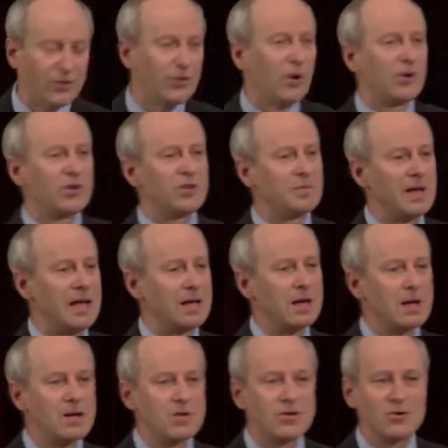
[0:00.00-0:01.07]
so to speak,
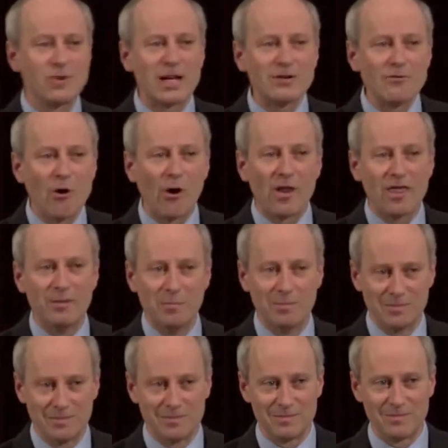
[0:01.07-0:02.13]
to ignore them
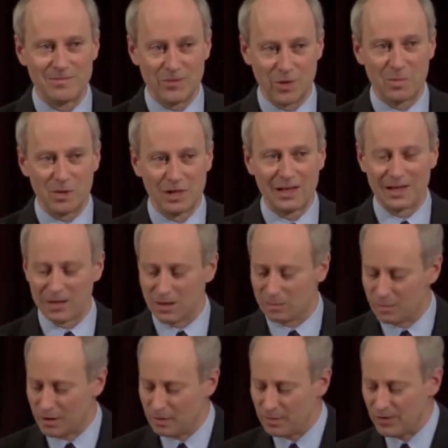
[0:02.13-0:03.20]
for political
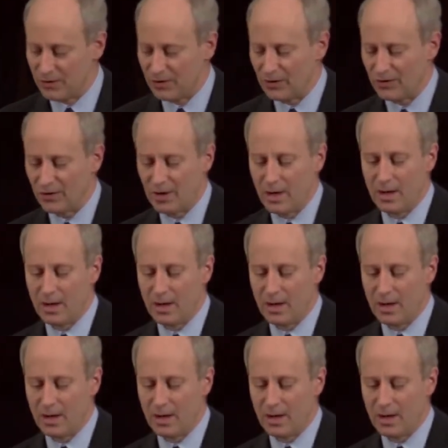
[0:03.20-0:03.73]
purposes